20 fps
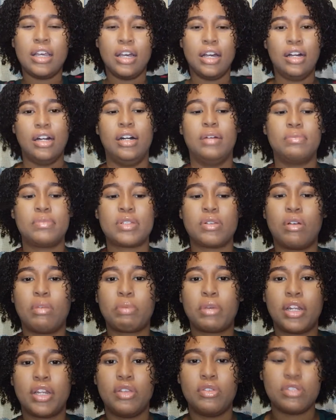So I'm
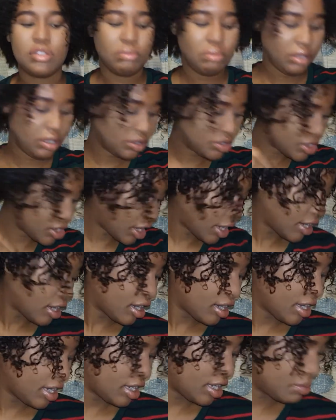going to use the blow
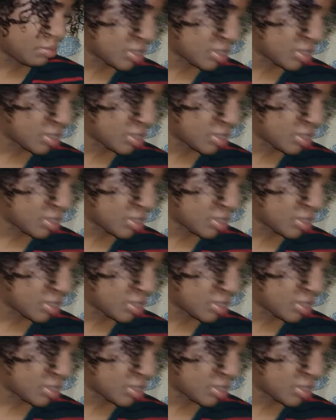dryer, and I'm